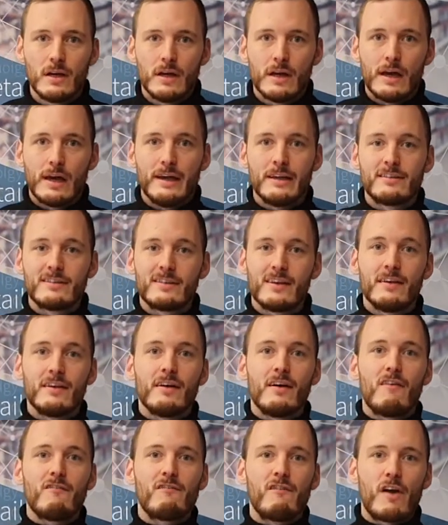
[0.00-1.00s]
It's a
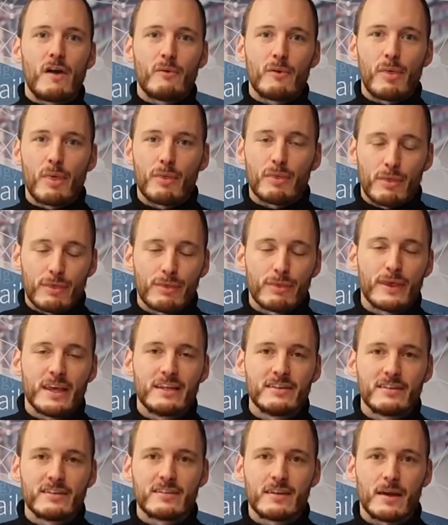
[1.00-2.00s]
very thin
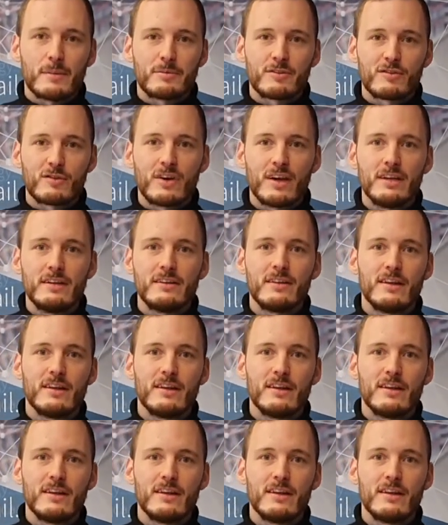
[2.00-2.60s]
substrate.